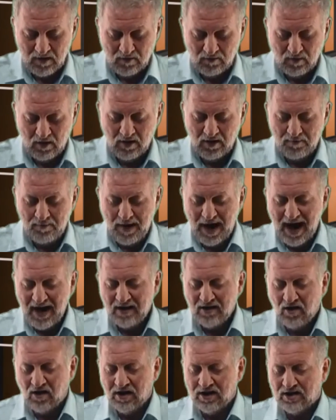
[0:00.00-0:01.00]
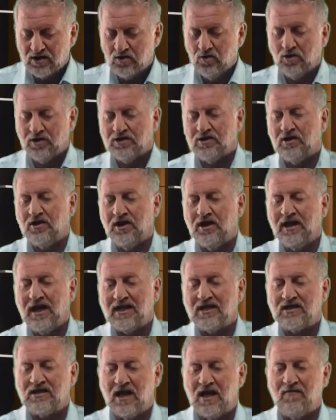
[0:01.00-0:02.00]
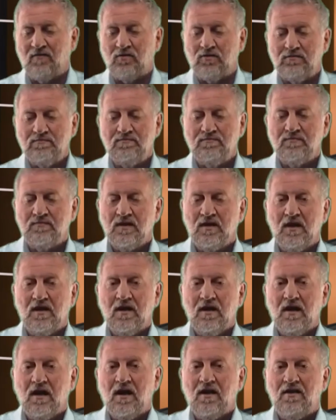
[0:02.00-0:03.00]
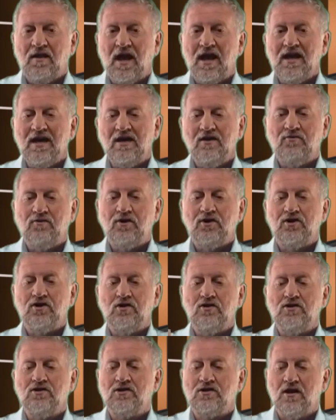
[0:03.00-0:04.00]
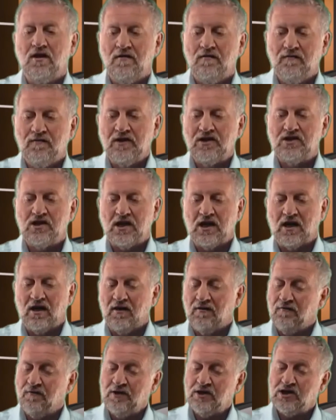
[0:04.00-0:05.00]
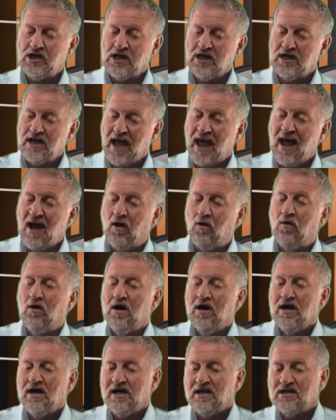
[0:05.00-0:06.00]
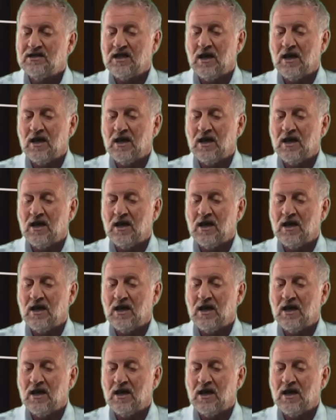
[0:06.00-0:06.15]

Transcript: Well, the bad guys took it to the next level. They introduced phishing, and phishing now is